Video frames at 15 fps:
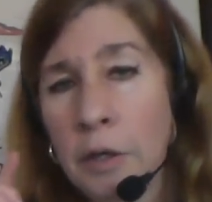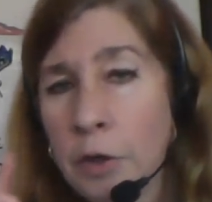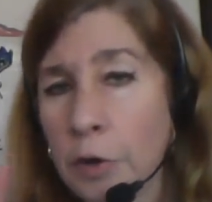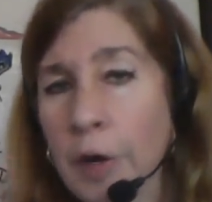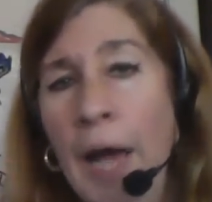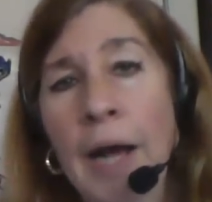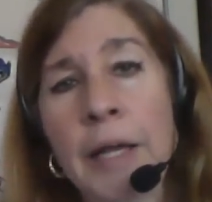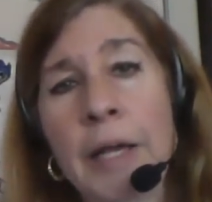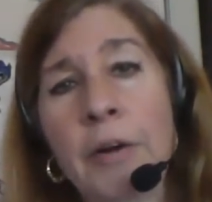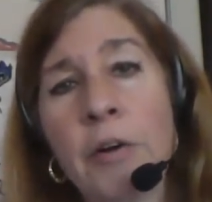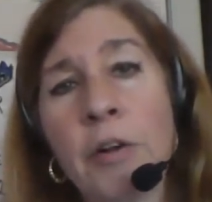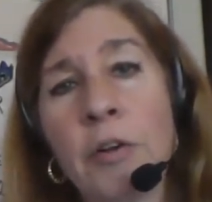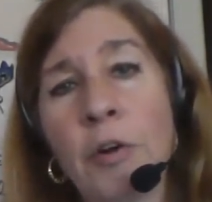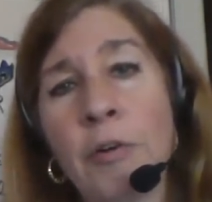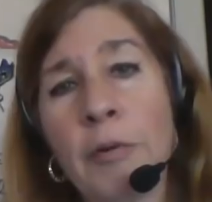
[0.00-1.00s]
You're not here
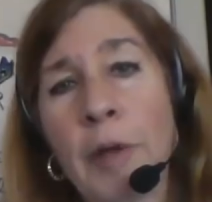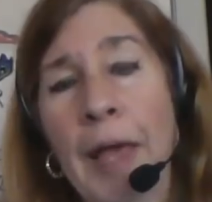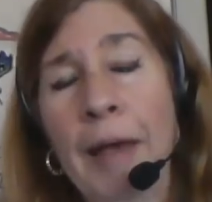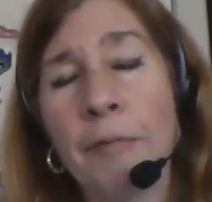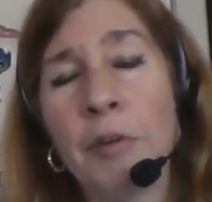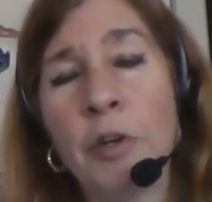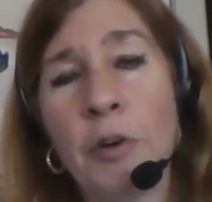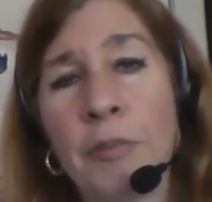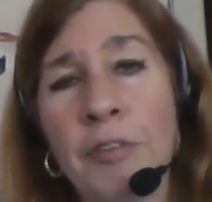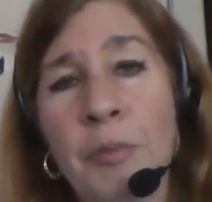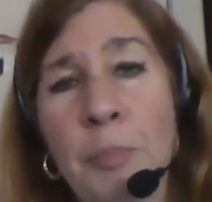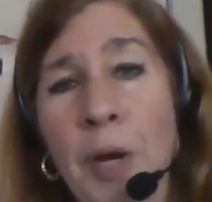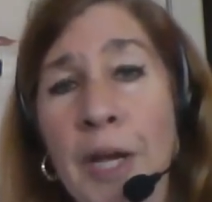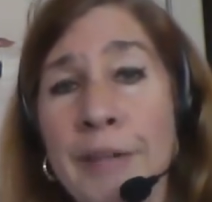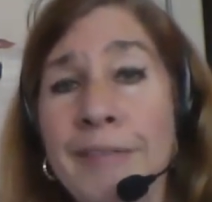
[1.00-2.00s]
to have a
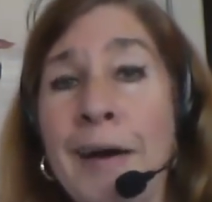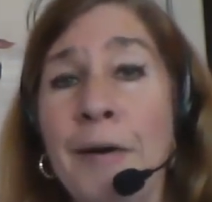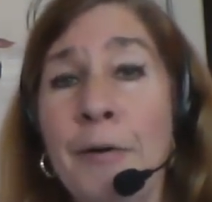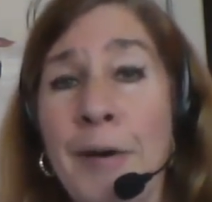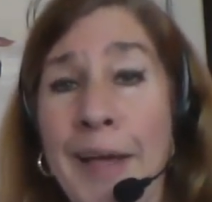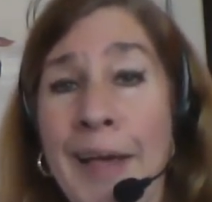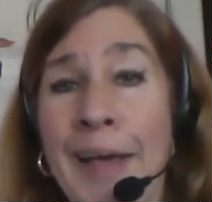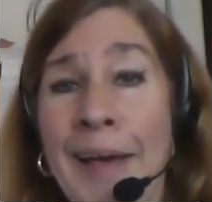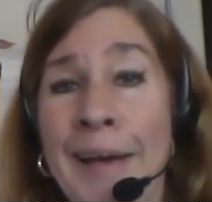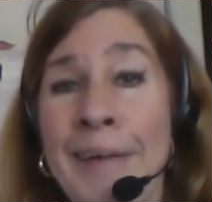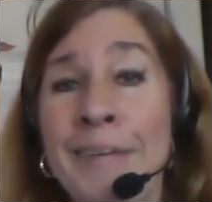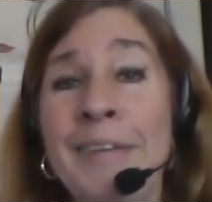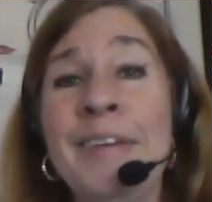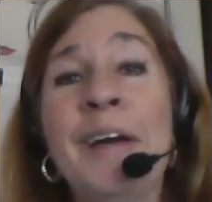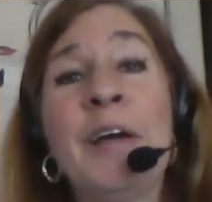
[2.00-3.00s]
nervous breakdown
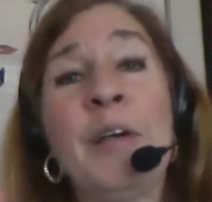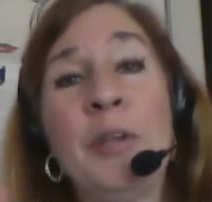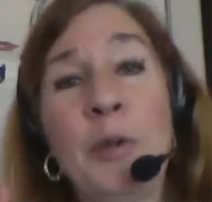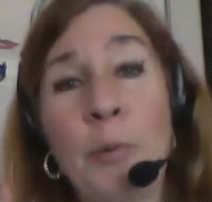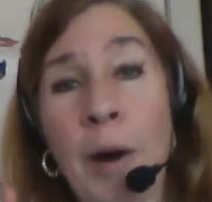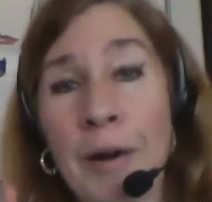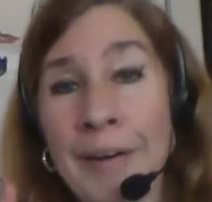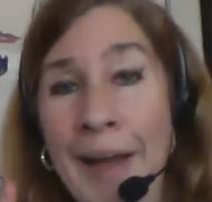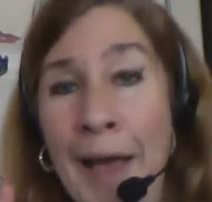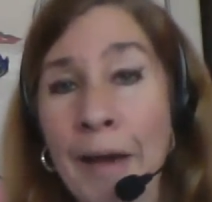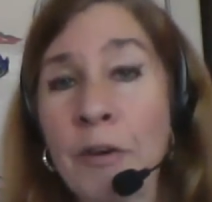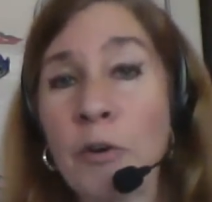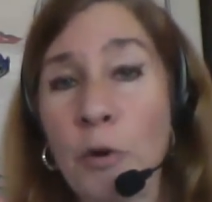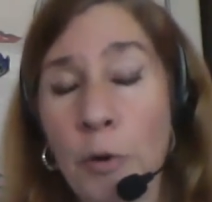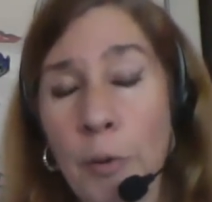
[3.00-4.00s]
and you are
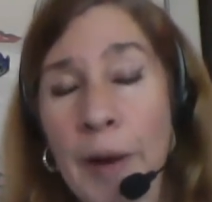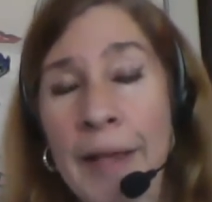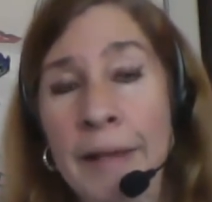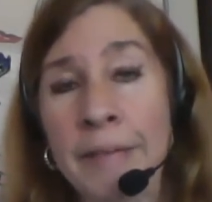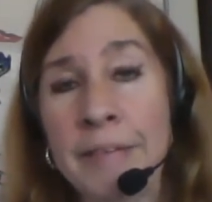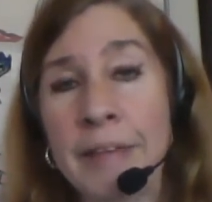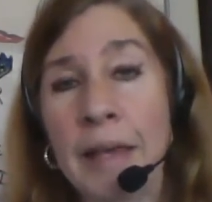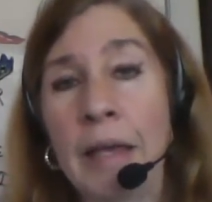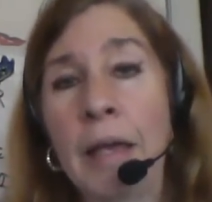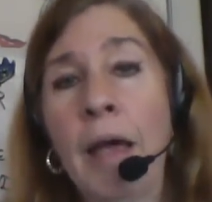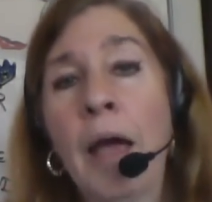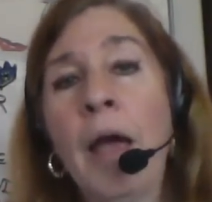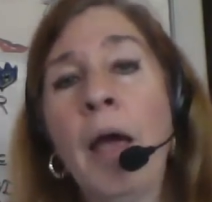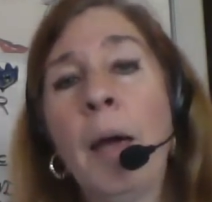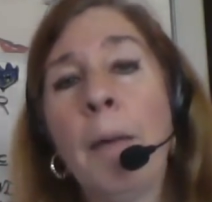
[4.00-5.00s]
not crazy.
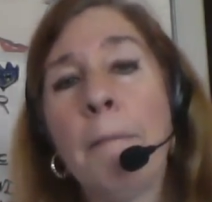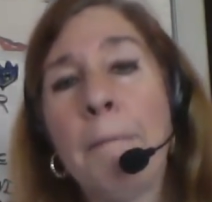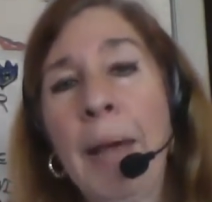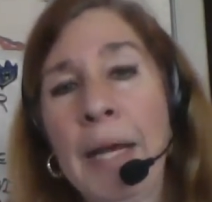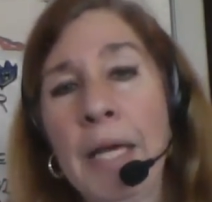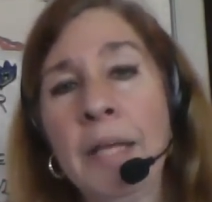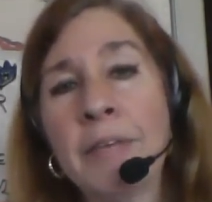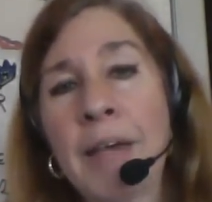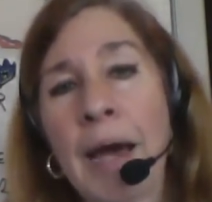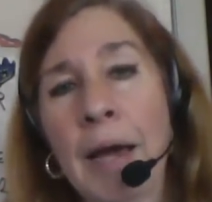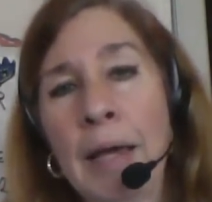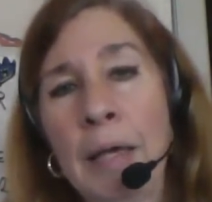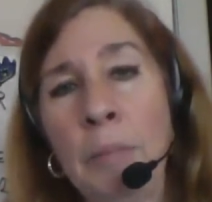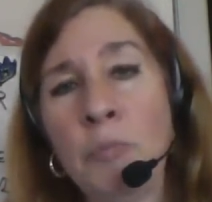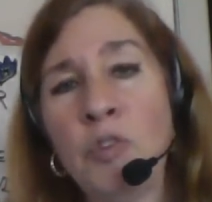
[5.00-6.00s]
Many
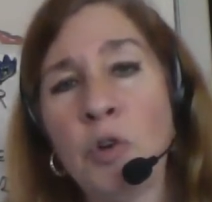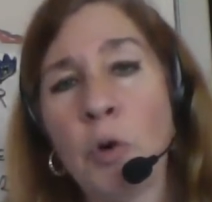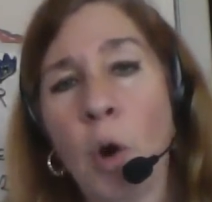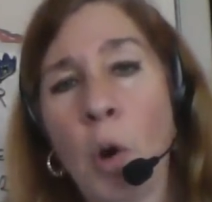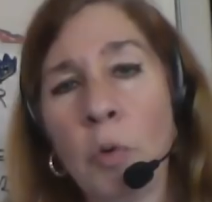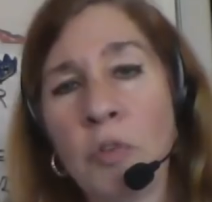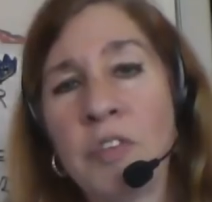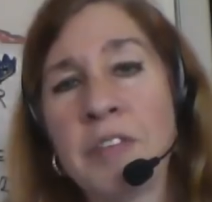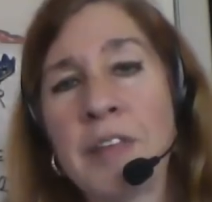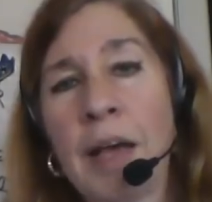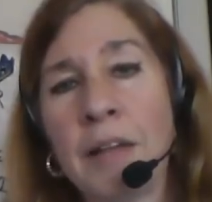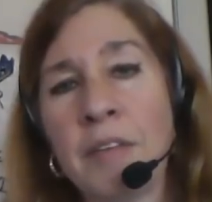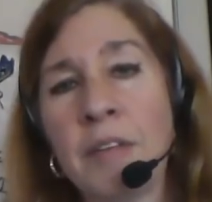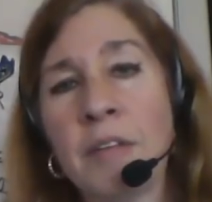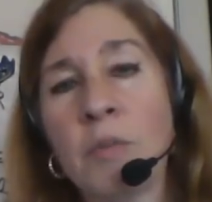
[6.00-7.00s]
times your own
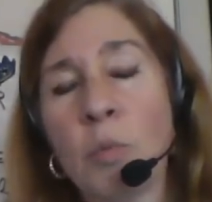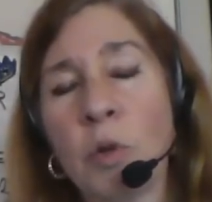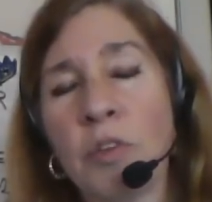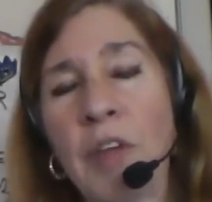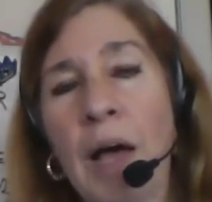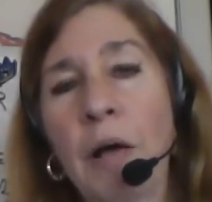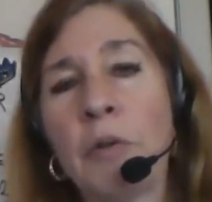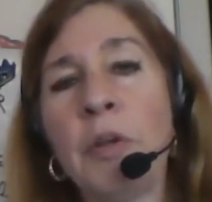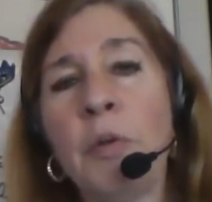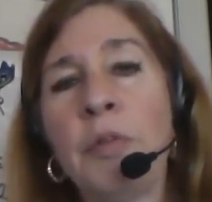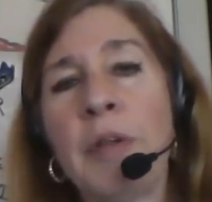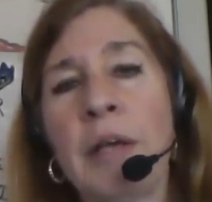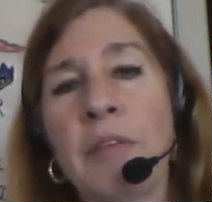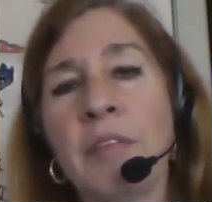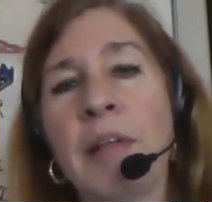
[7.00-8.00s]
senses will tell you
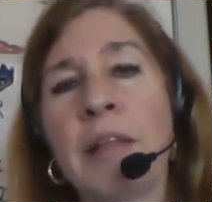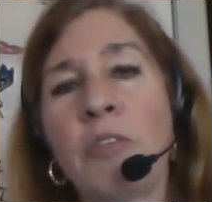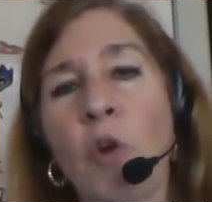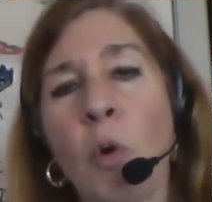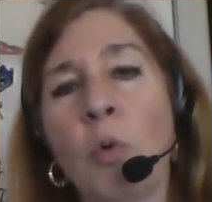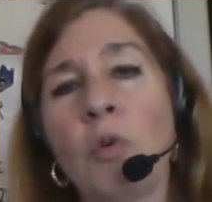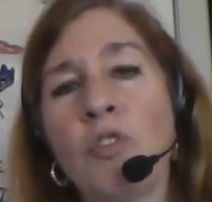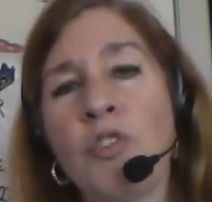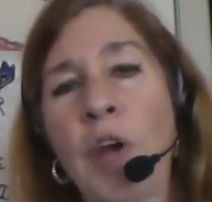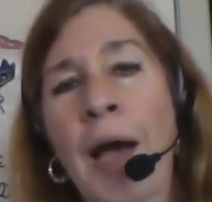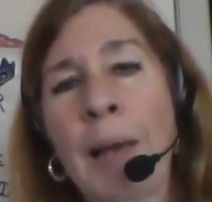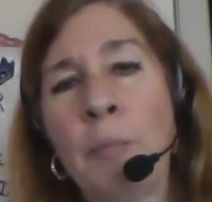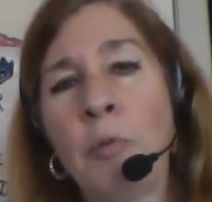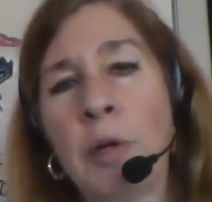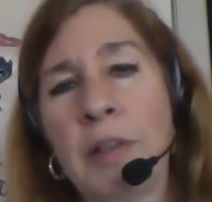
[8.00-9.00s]
things that don't
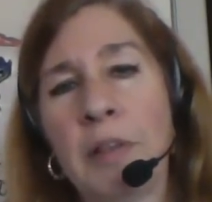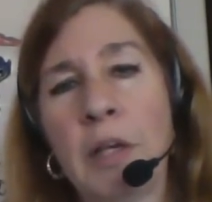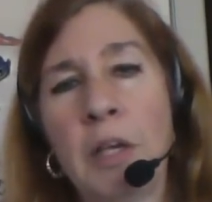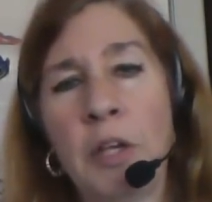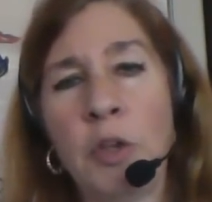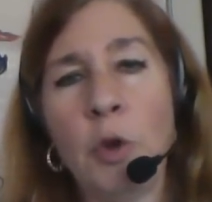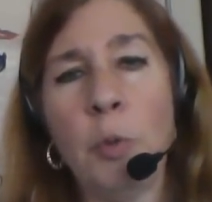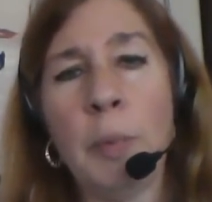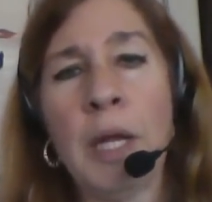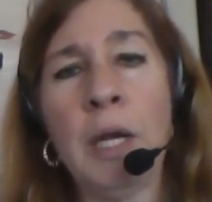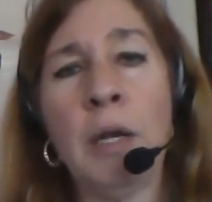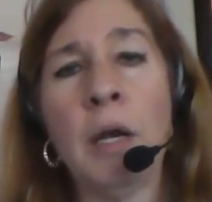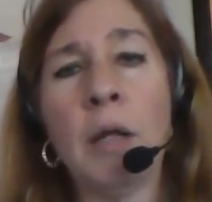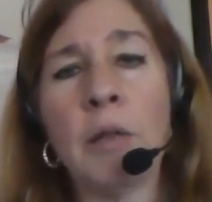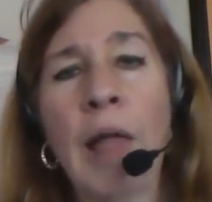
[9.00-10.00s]
jibe with the
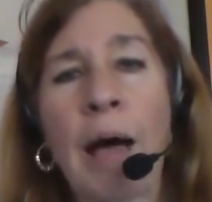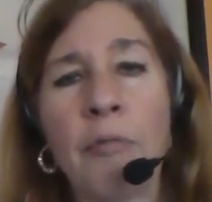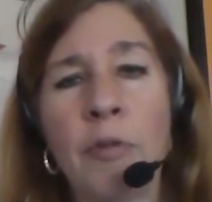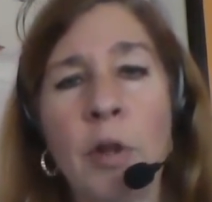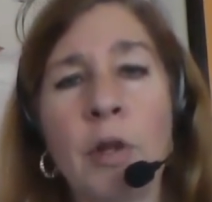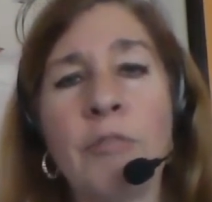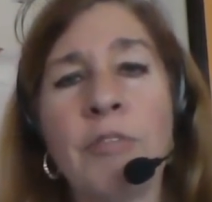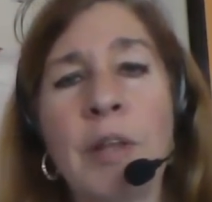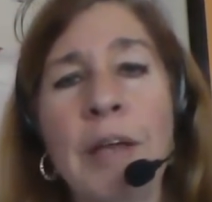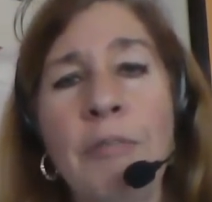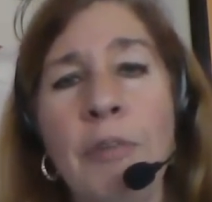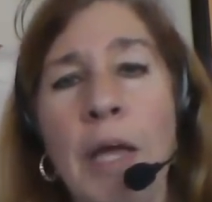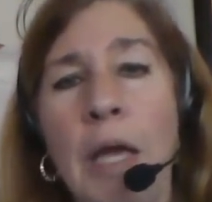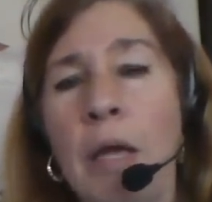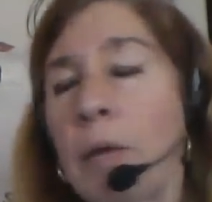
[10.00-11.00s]
human level of
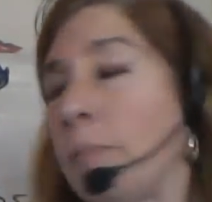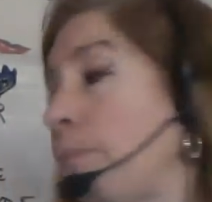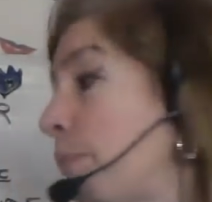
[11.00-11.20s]
living.